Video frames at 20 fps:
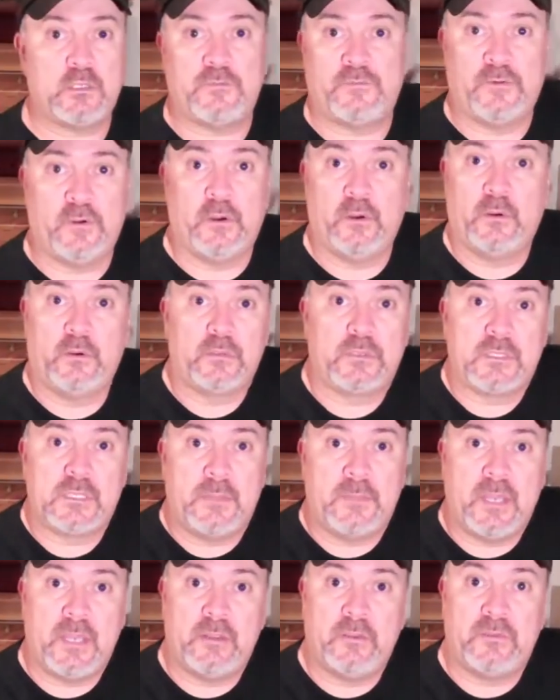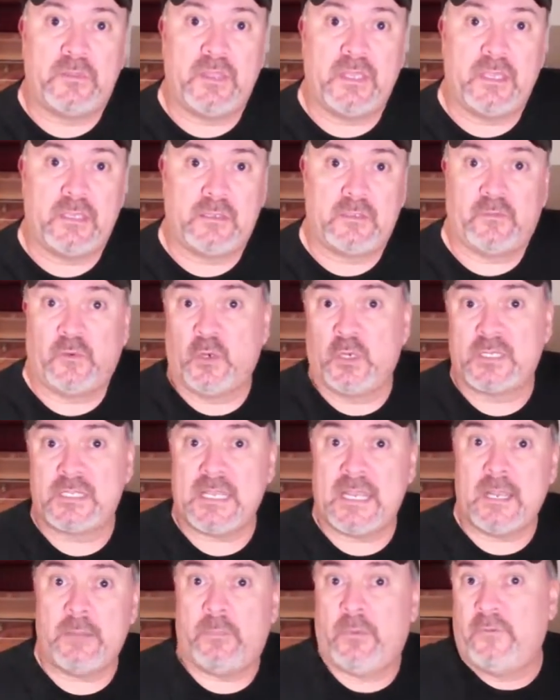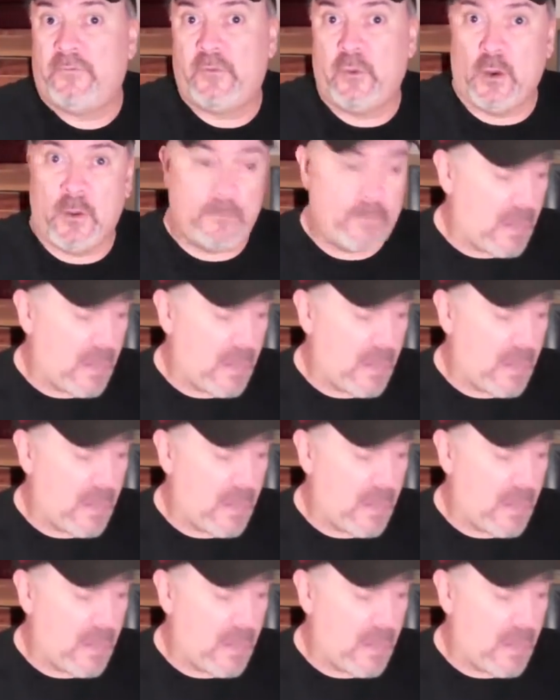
for some other things. For example, if you're a